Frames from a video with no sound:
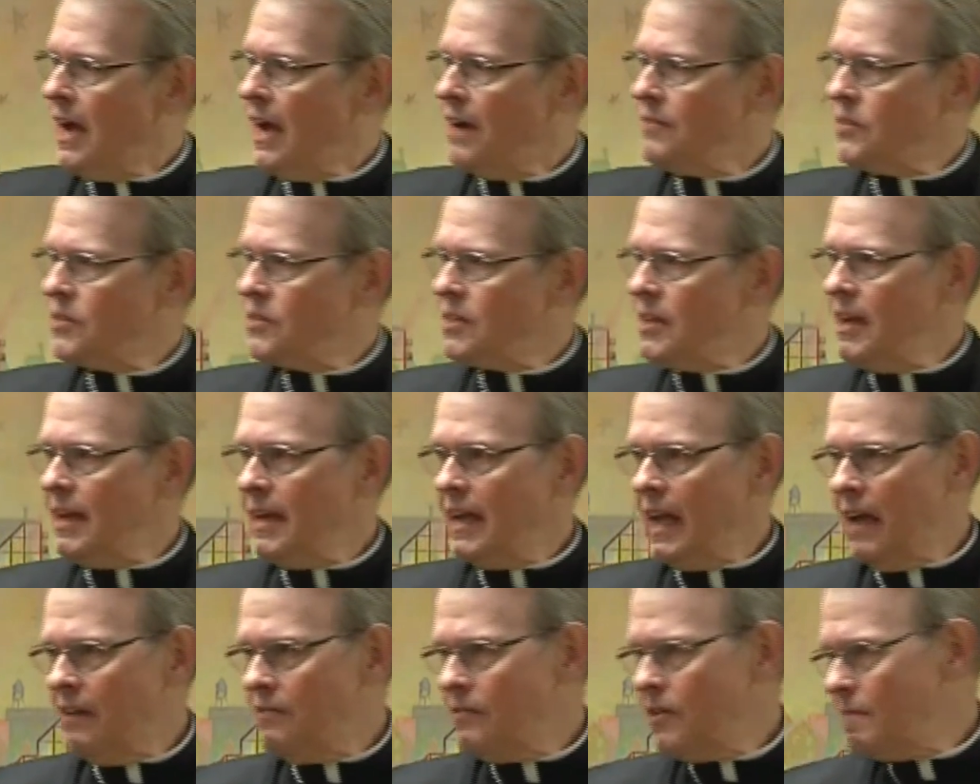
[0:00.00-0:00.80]
of
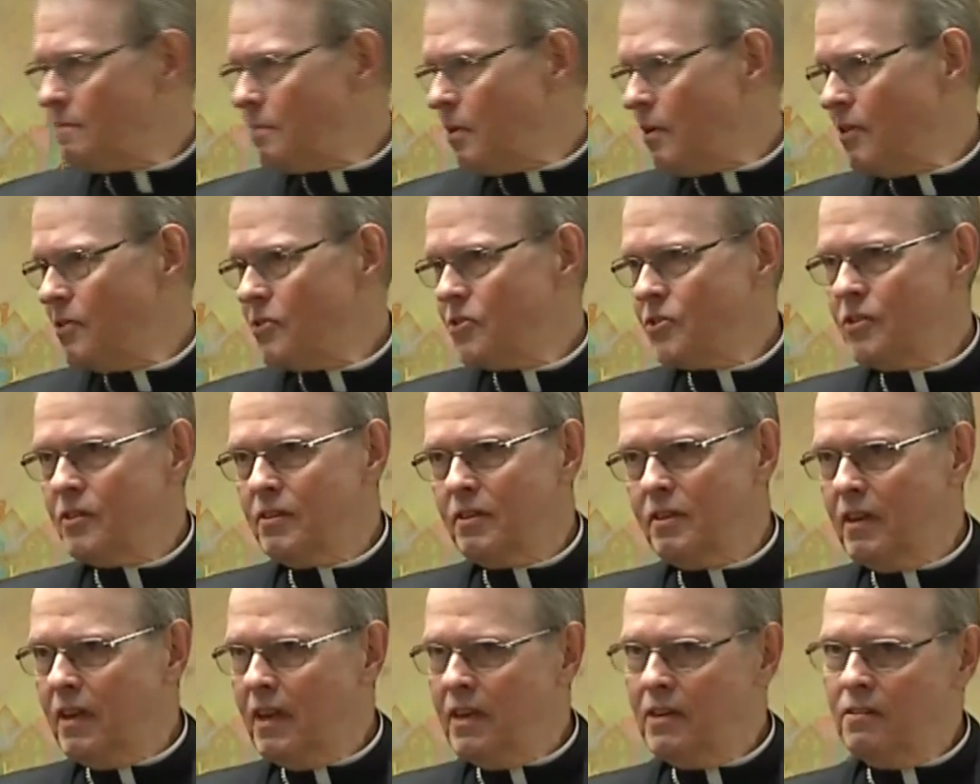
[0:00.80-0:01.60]
seeing every
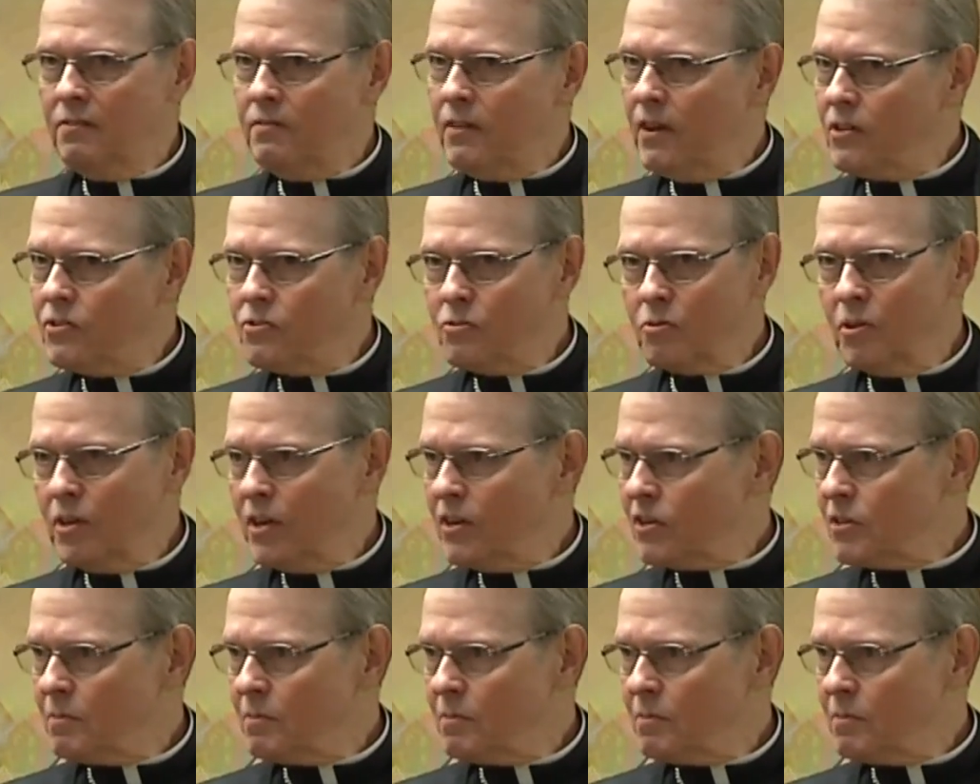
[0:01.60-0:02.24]
person individually